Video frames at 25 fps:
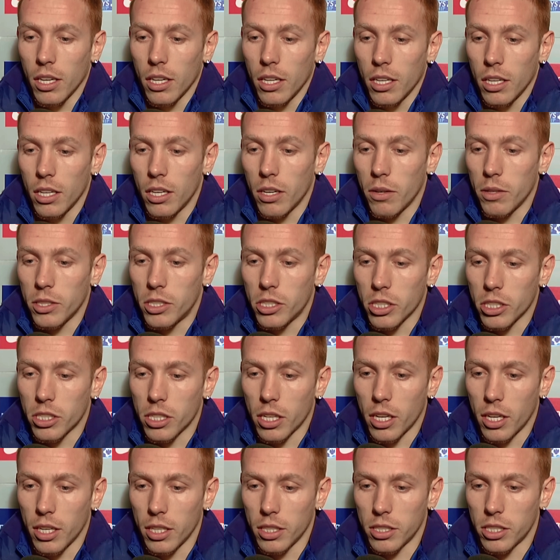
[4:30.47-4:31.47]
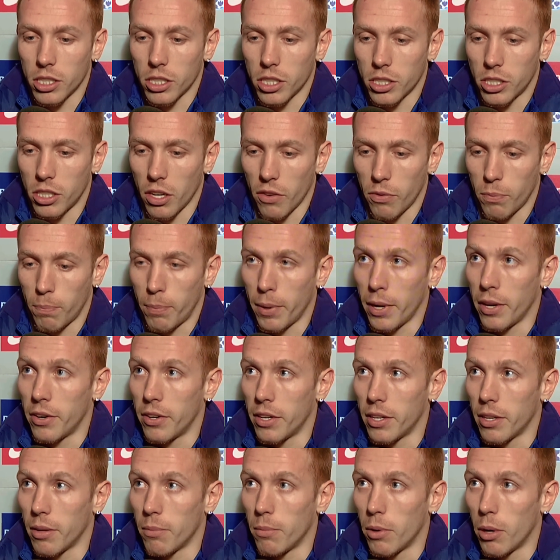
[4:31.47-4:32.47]
it's just a tough
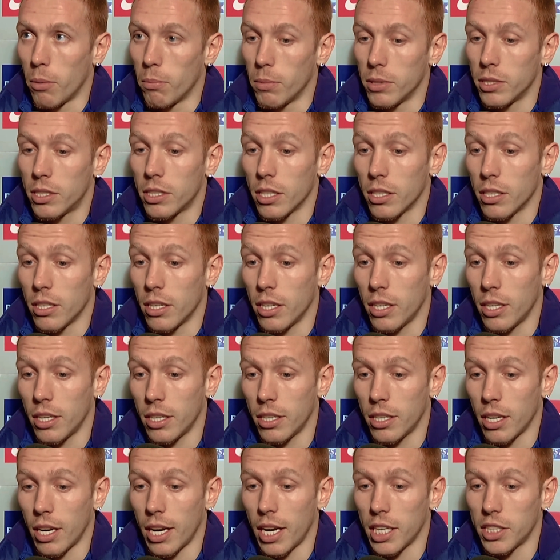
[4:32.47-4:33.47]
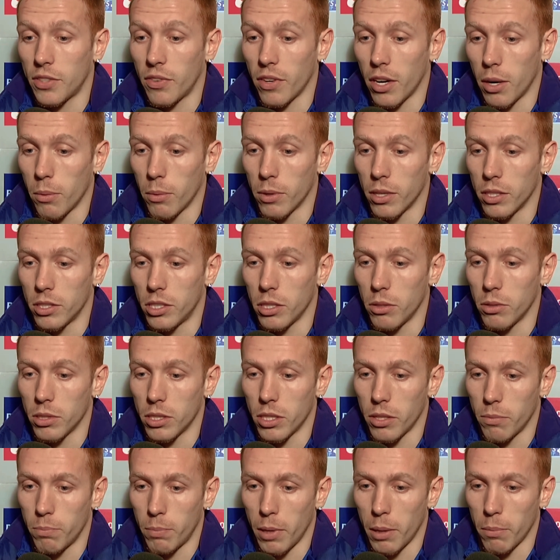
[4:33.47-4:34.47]
period at the moment, and the last thing I want to do
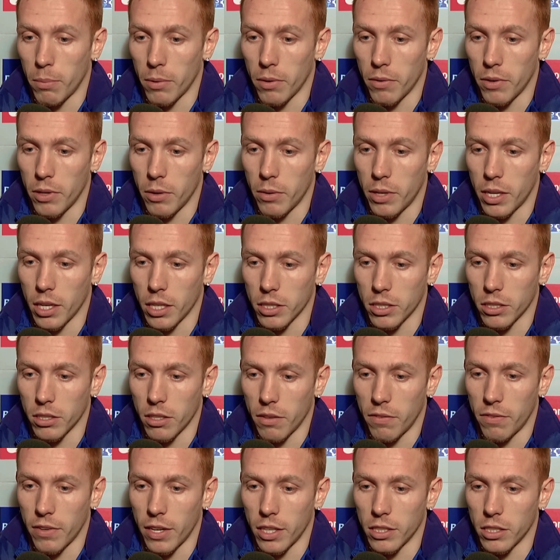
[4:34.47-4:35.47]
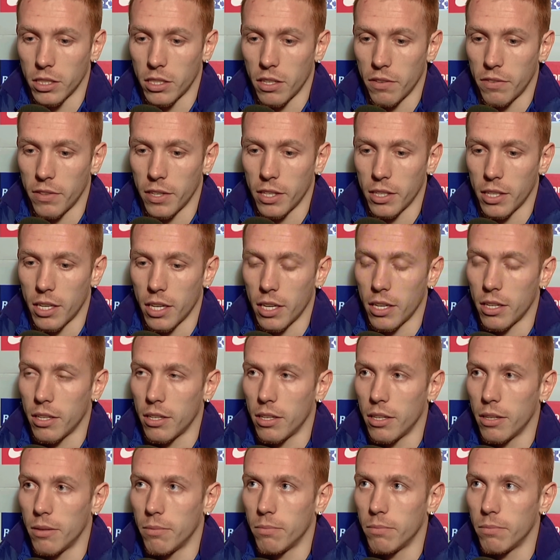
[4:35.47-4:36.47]
is for people in Newcastle and the fans to think that
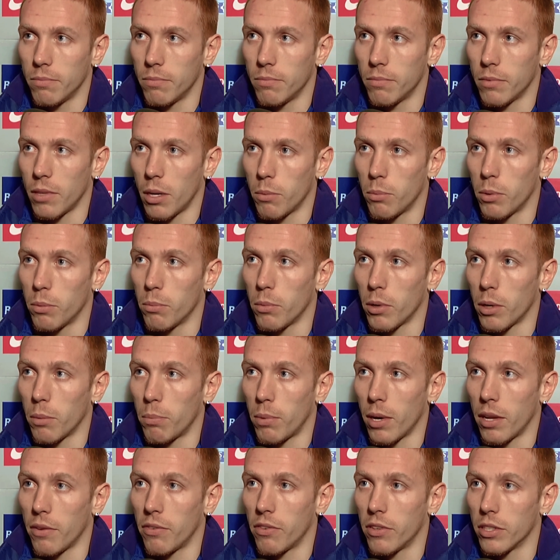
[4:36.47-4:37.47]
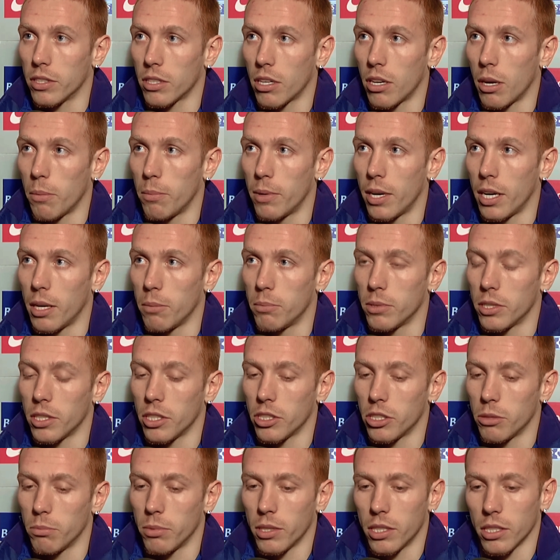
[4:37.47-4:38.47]
I wouldn't want to play for this club in any
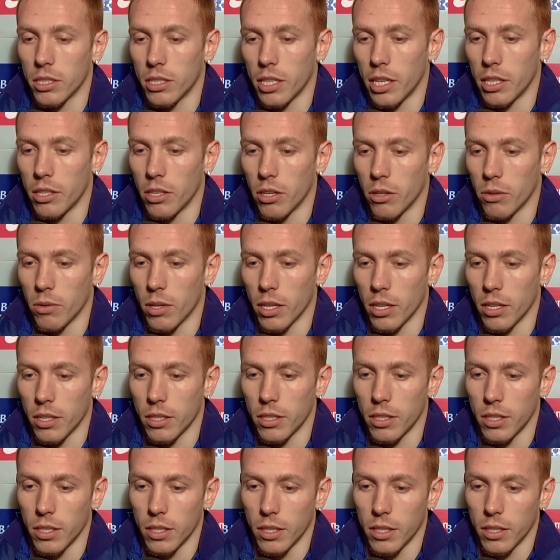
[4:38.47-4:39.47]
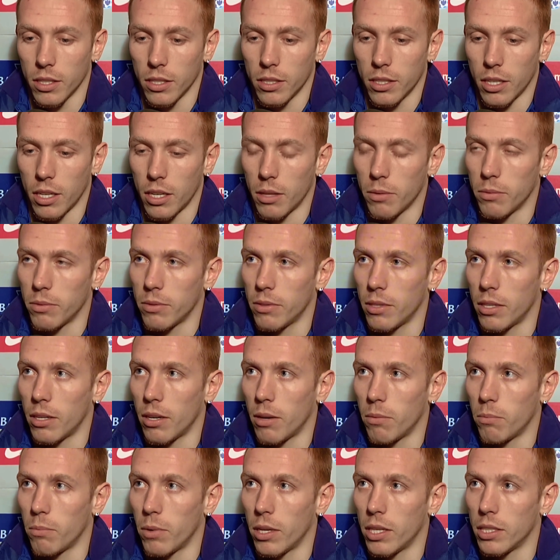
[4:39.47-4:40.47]
position, because they know that
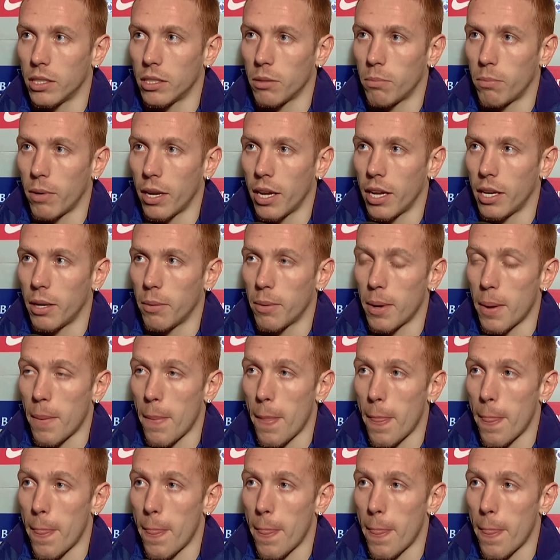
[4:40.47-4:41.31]
I'm willing to play anywhere.